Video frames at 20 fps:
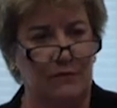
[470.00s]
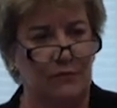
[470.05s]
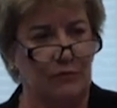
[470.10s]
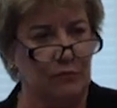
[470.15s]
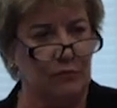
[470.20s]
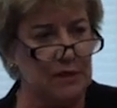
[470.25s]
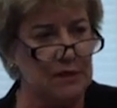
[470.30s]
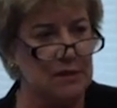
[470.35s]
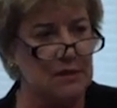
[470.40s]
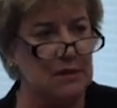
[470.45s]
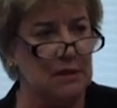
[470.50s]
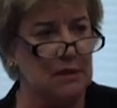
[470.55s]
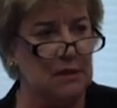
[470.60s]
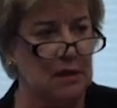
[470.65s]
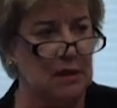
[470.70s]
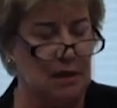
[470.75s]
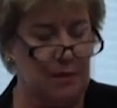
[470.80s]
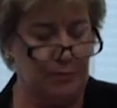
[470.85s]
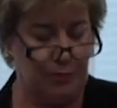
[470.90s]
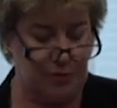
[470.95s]
of risk
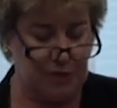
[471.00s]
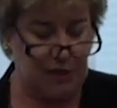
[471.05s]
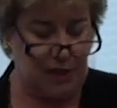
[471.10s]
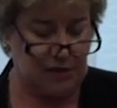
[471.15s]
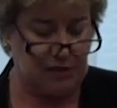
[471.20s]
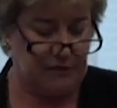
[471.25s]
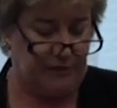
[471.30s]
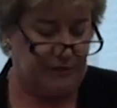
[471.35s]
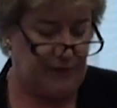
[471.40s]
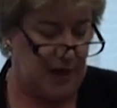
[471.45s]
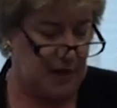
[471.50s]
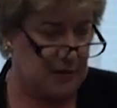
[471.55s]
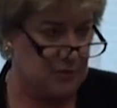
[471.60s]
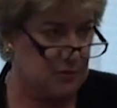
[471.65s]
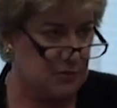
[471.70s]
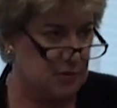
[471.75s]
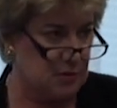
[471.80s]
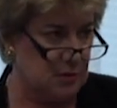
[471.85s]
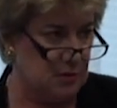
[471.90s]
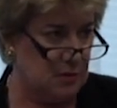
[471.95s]
and protective
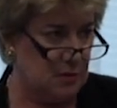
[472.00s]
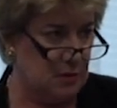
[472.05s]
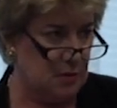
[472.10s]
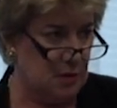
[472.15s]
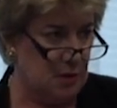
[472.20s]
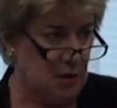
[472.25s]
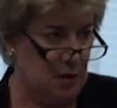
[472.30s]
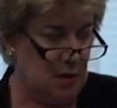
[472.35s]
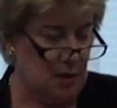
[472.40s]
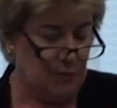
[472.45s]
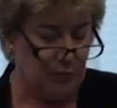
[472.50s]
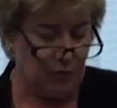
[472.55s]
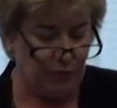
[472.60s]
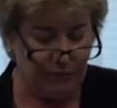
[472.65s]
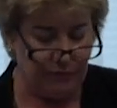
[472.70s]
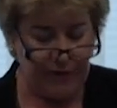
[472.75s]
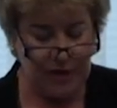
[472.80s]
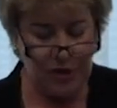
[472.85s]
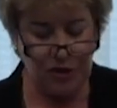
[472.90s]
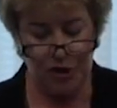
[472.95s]
factors.
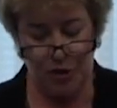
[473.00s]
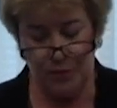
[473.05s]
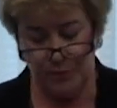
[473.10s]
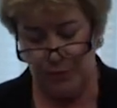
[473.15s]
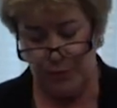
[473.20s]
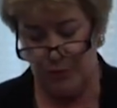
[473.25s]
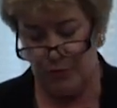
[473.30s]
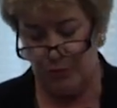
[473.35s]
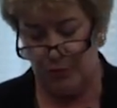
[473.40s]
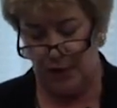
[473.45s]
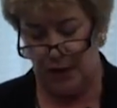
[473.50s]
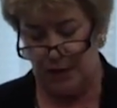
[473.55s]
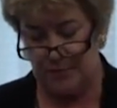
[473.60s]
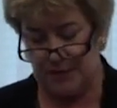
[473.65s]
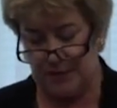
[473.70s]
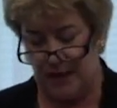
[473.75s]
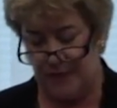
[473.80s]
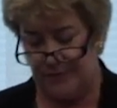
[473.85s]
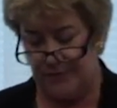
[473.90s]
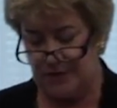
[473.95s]
Prevention
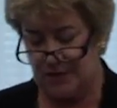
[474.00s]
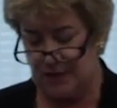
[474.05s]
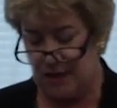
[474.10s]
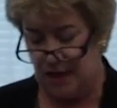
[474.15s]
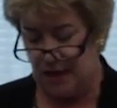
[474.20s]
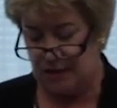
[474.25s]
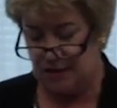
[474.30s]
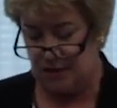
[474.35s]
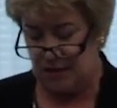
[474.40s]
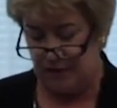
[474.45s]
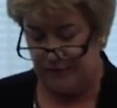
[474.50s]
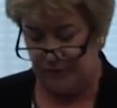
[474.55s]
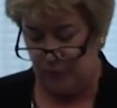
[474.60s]
programs emphasize the